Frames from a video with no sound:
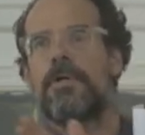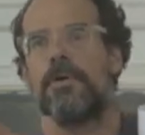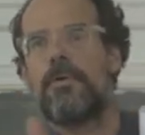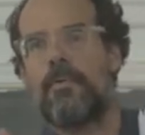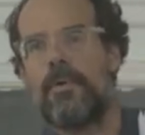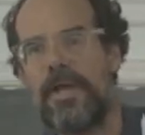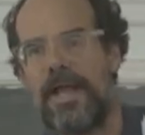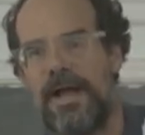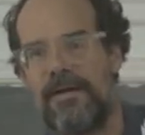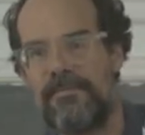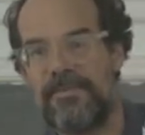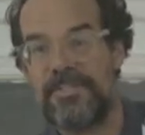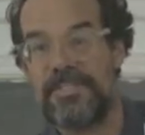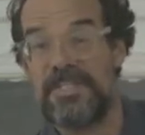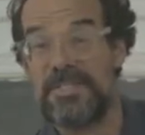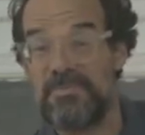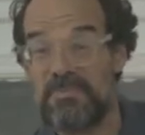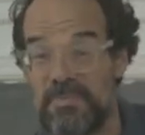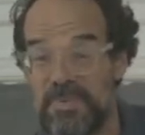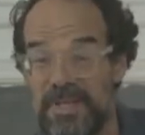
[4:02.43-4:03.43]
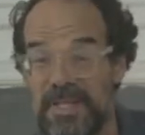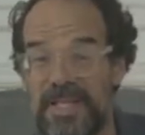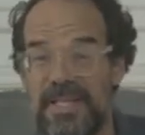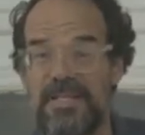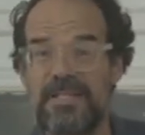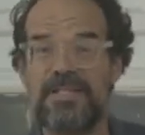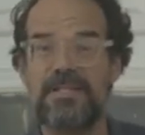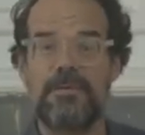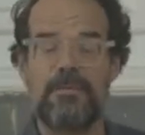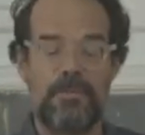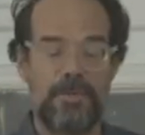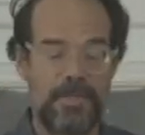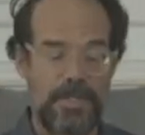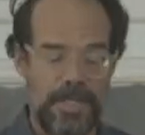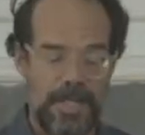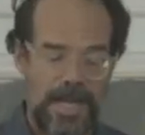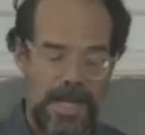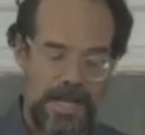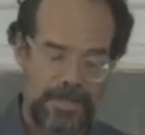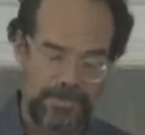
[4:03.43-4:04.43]
We have a split with the
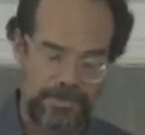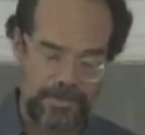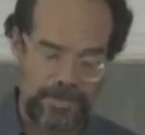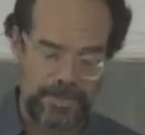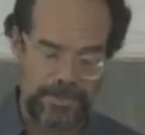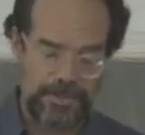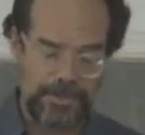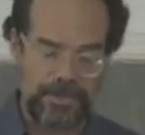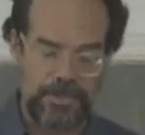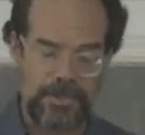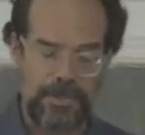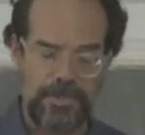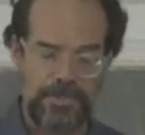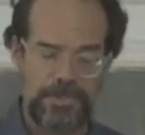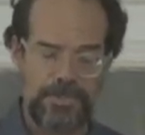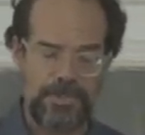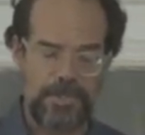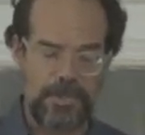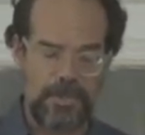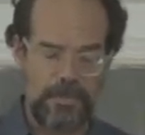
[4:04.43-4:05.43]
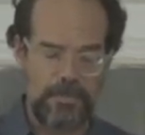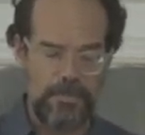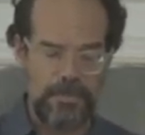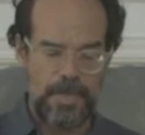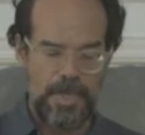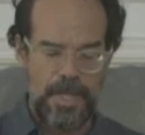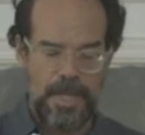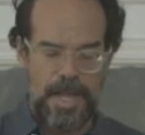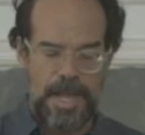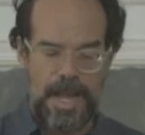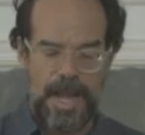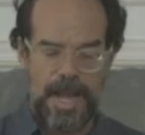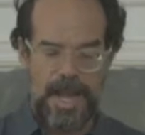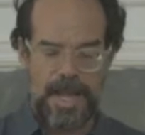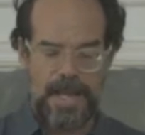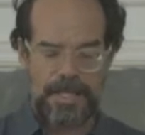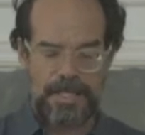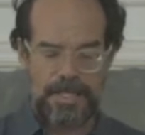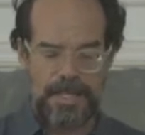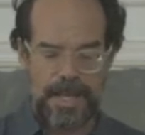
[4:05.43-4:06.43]
Catholic Church, you know,
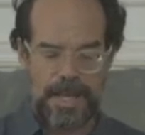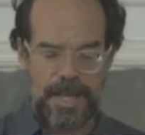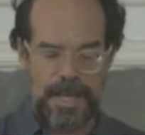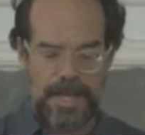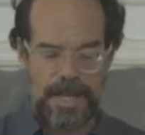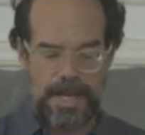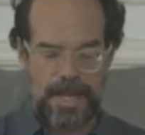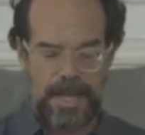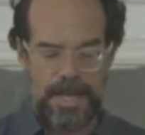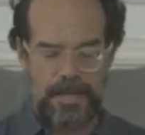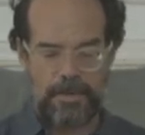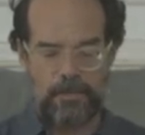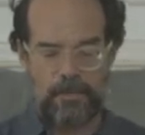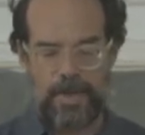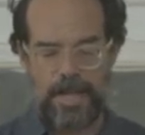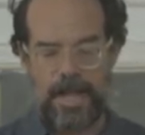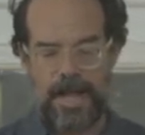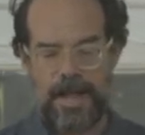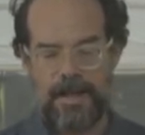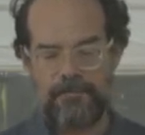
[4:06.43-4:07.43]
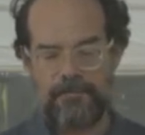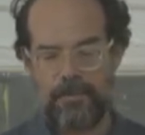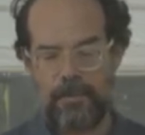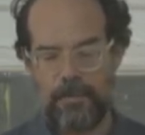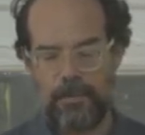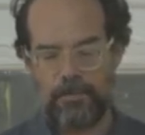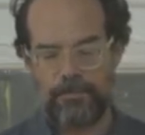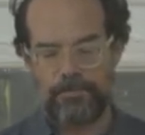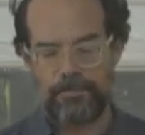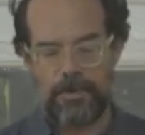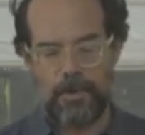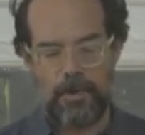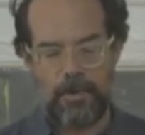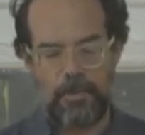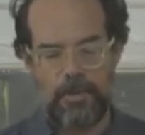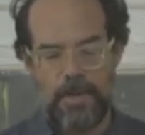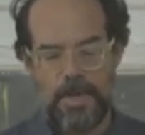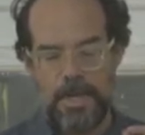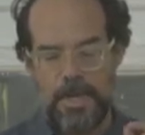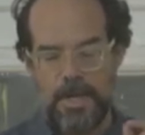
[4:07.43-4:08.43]
and uh, and we have
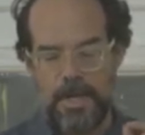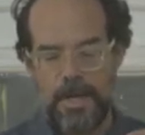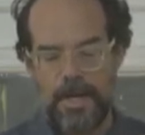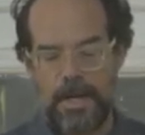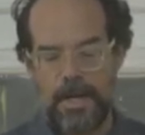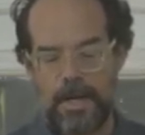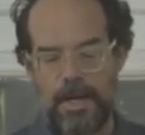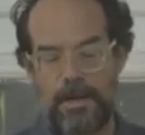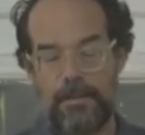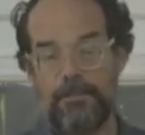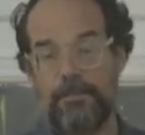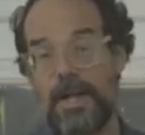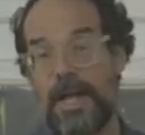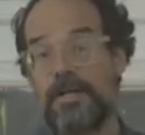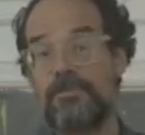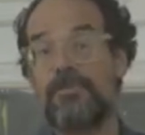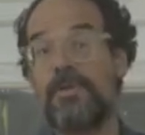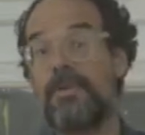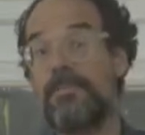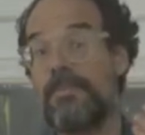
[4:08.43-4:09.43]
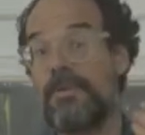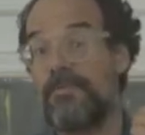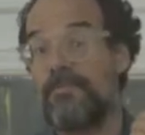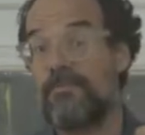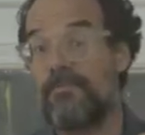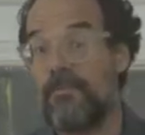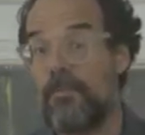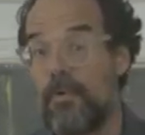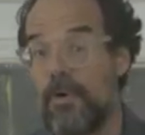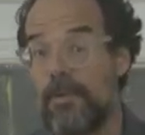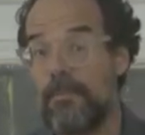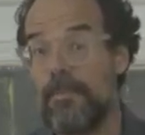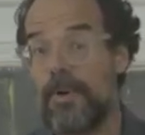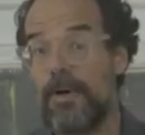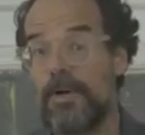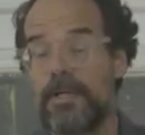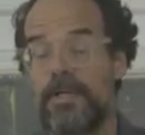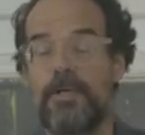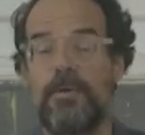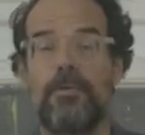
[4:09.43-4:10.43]
also um, actually before
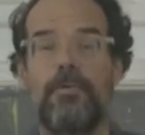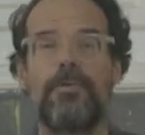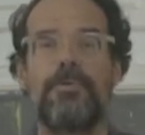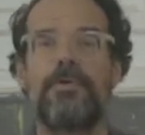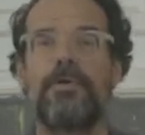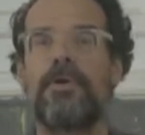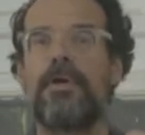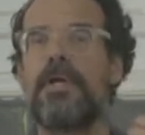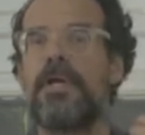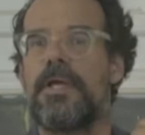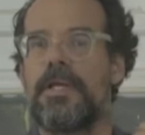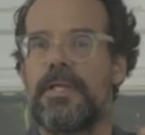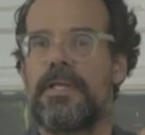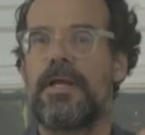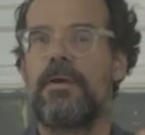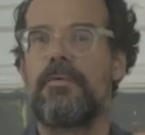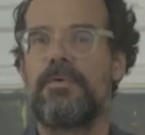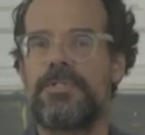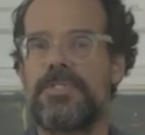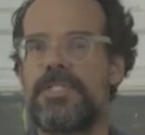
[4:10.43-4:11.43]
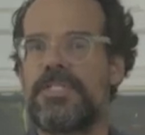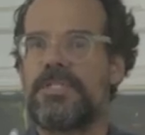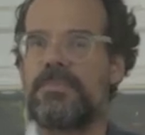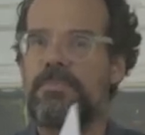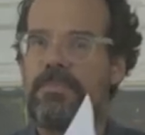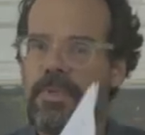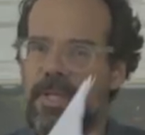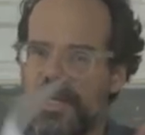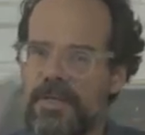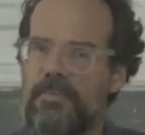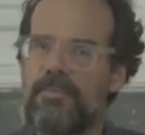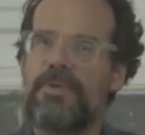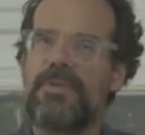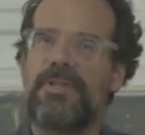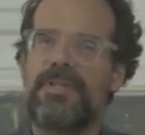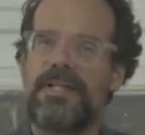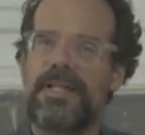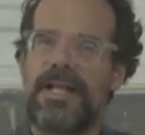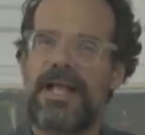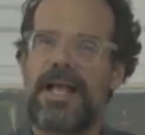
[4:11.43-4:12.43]
Martin Luther there was a split
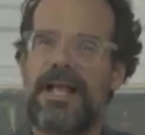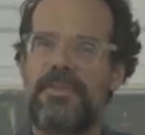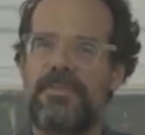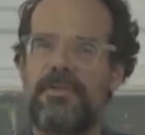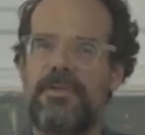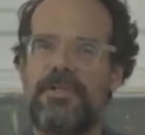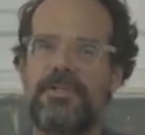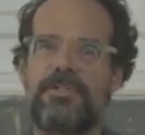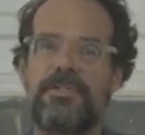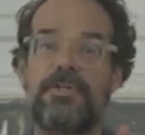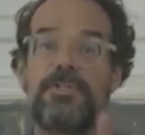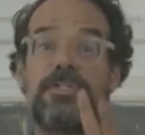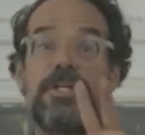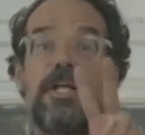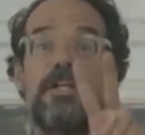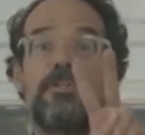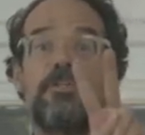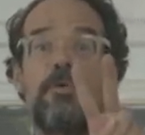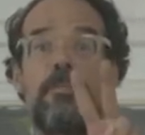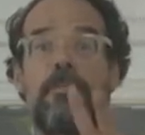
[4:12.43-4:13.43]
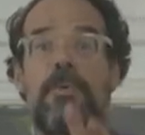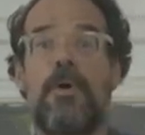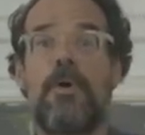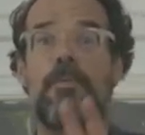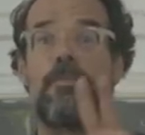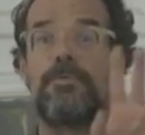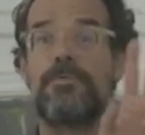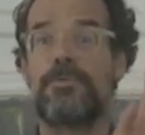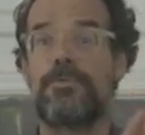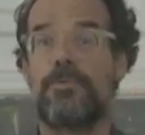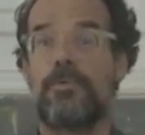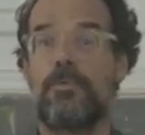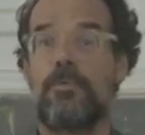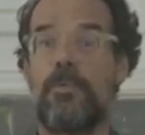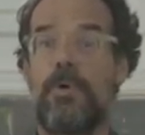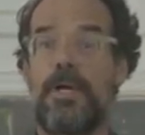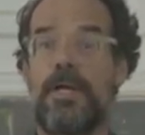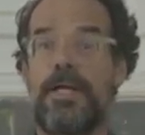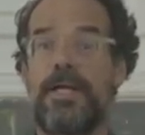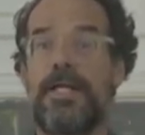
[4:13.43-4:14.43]
within the Catholic Church and two popes,
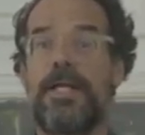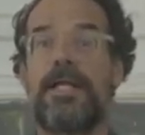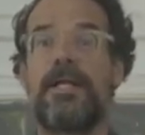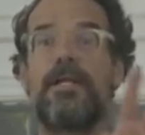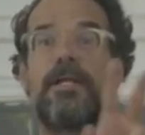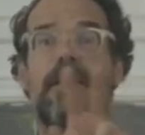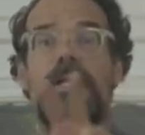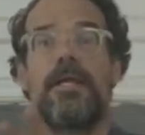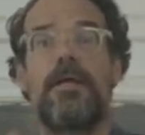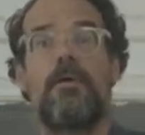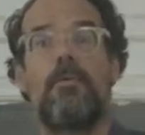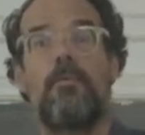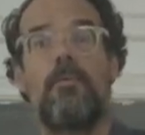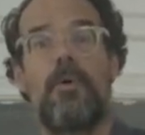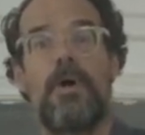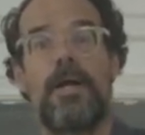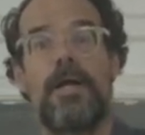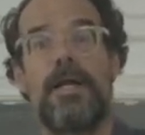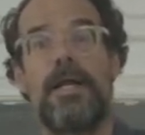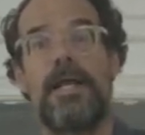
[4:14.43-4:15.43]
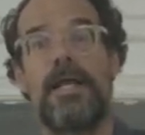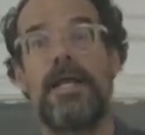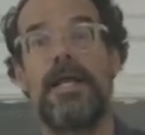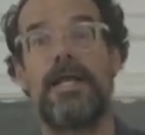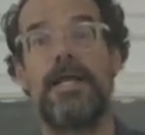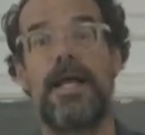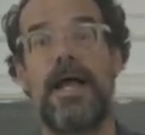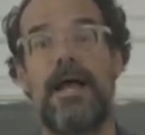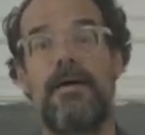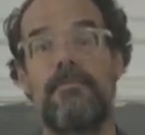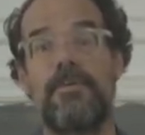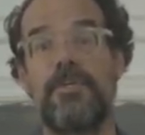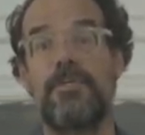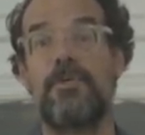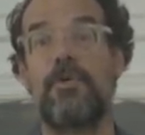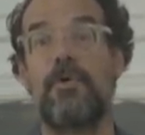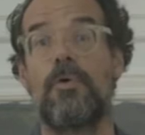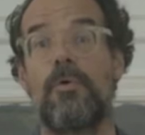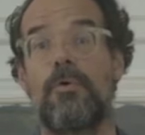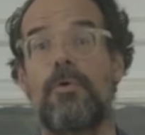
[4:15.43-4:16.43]
one in Italy, one in
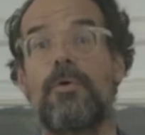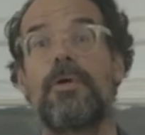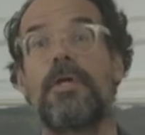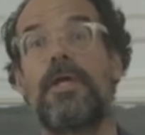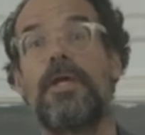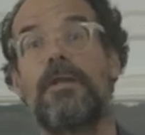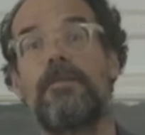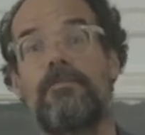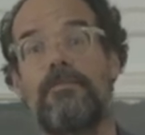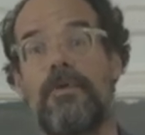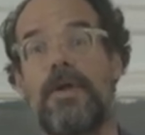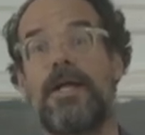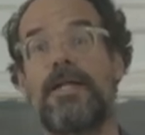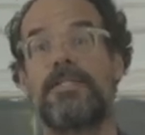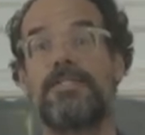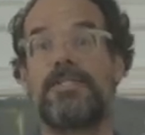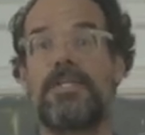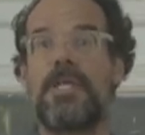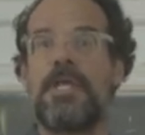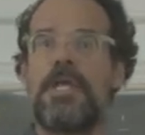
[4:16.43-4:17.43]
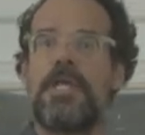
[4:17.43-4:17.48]
Avignon in France.